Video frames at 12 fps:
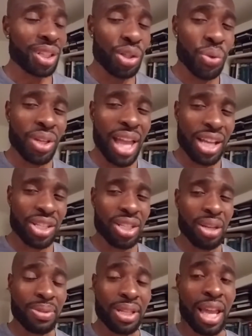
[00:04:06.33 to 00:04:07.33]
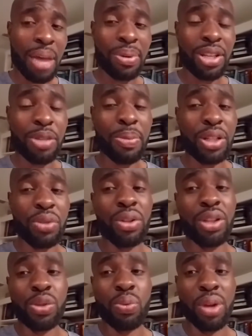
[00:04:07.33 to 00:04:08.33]
You can actually obtain happiness by doing
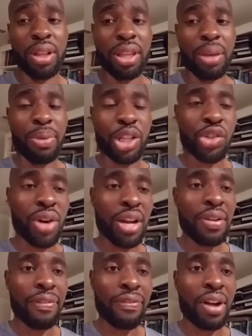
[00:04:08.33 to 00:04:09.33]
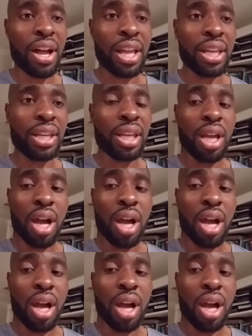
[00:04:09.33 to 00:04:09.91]
this one thing, by trying to find